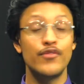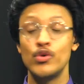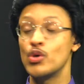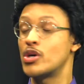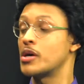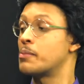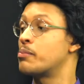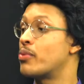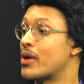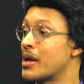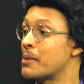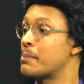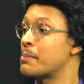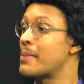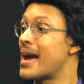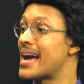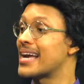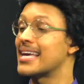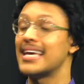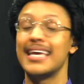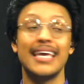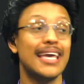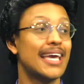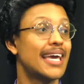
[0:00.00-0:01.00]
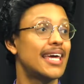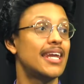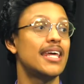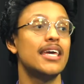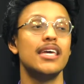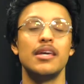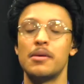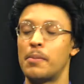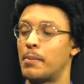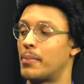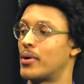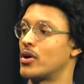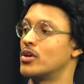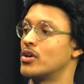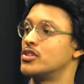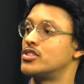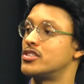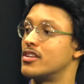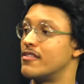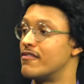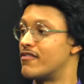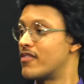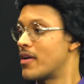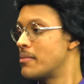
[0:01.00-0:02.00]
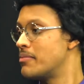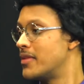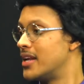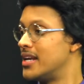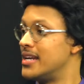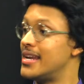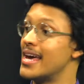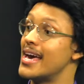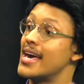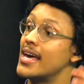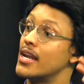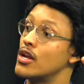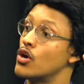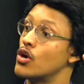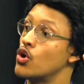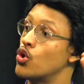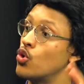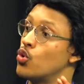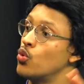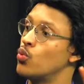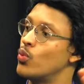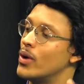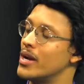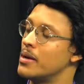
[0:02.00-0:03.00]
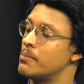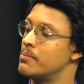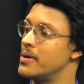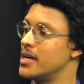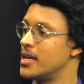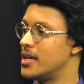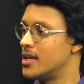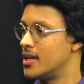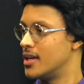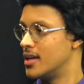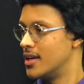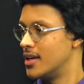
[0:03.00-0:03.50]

if you could bring back any person from the dead, who would it be?